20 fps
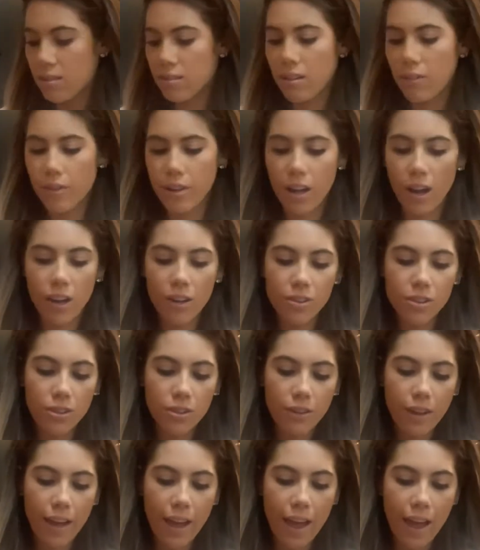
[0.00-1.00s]
We also
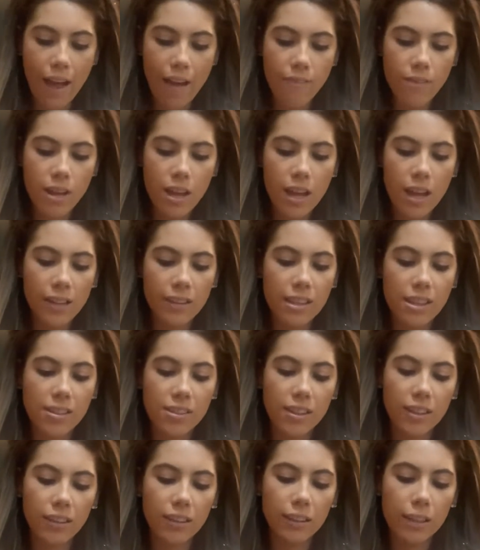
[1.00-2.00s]
have
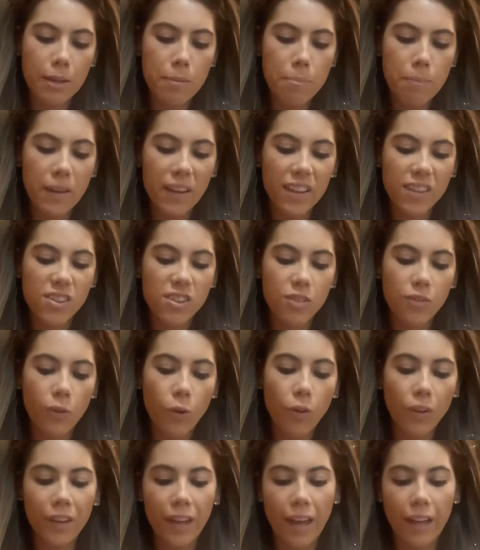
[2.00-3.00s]
this lip
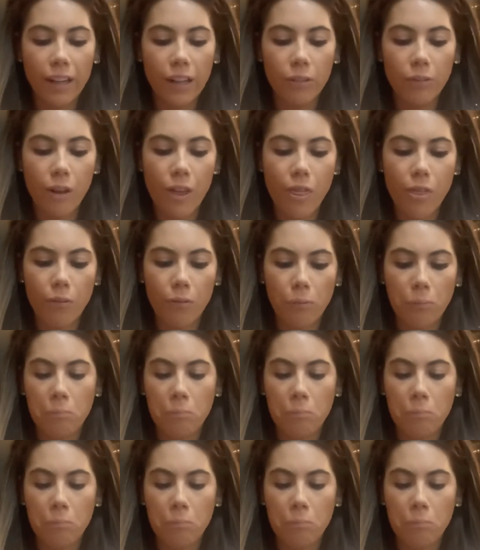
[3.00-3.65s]
exfoliator with